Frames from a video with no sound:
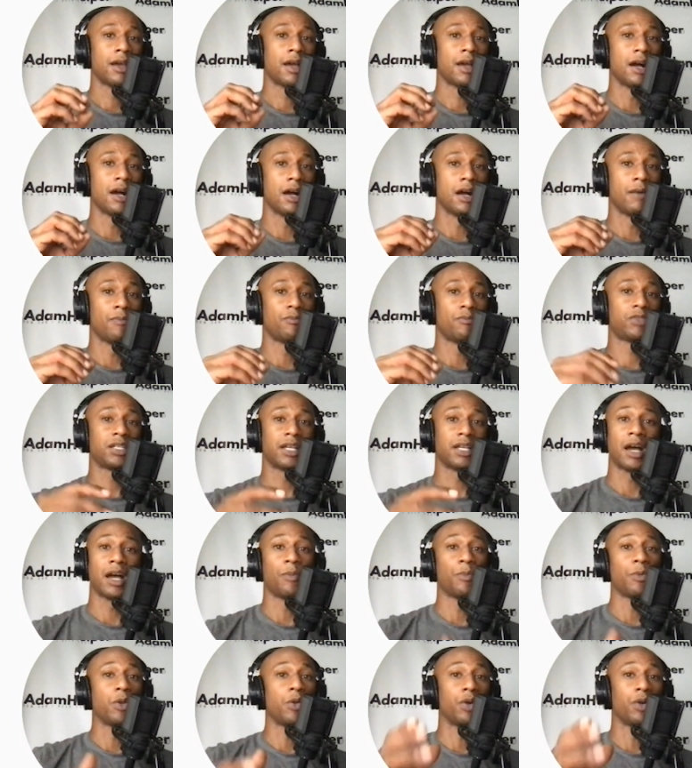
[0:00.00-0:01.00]
um, to
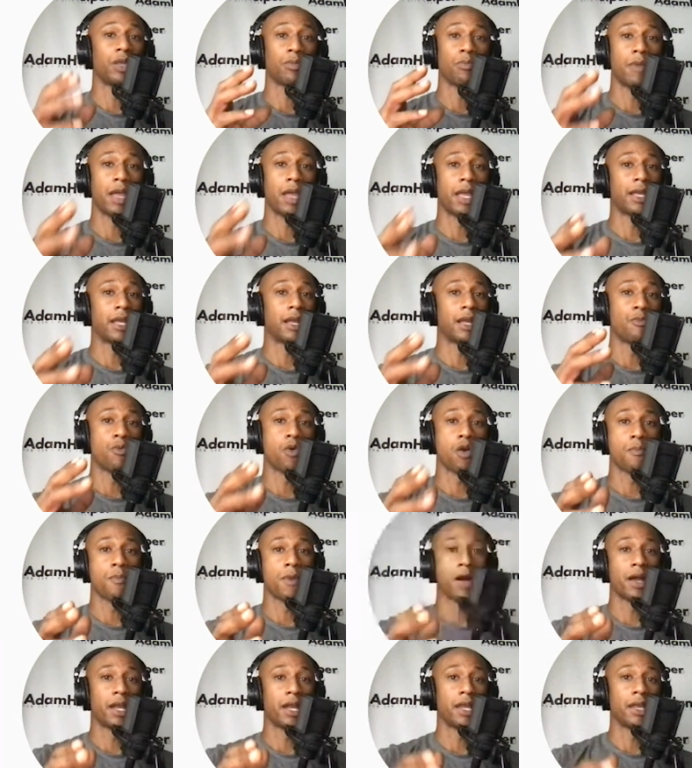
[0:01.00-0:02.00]
help you with making more
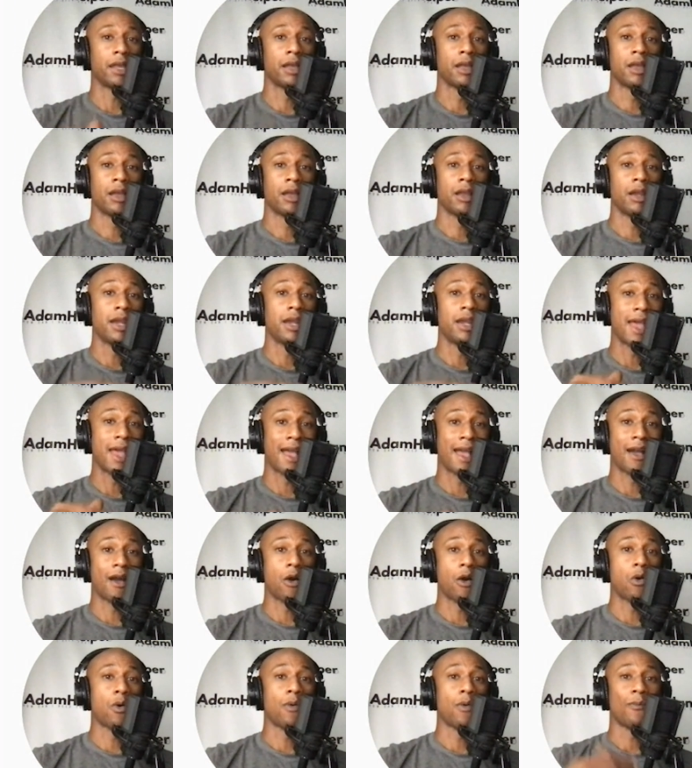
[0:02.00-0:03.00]
money
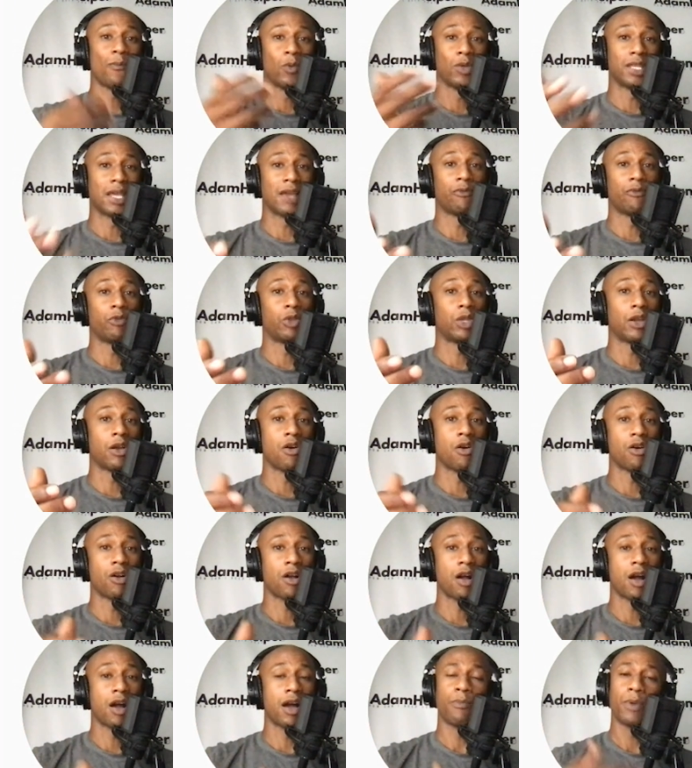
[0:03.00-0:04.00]
now with everything
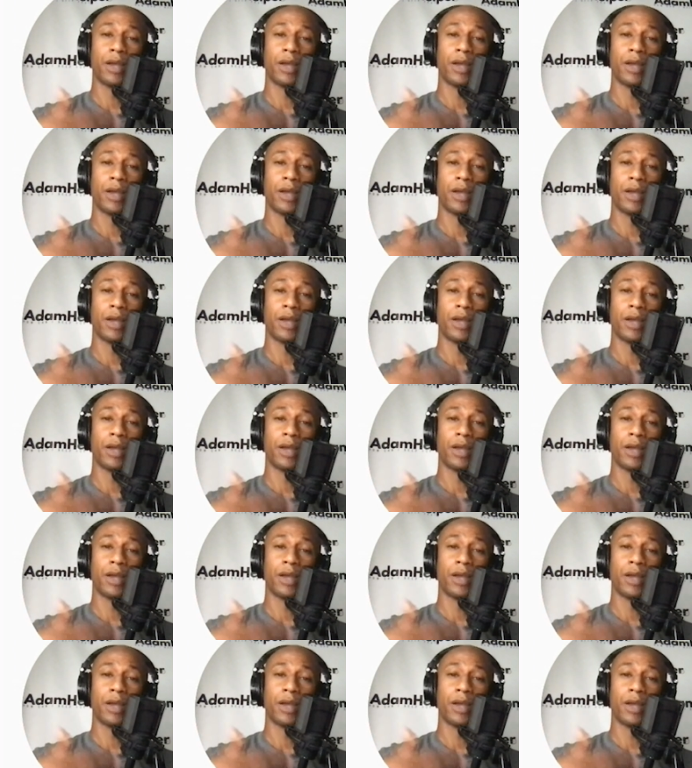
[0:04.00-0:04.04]
going on,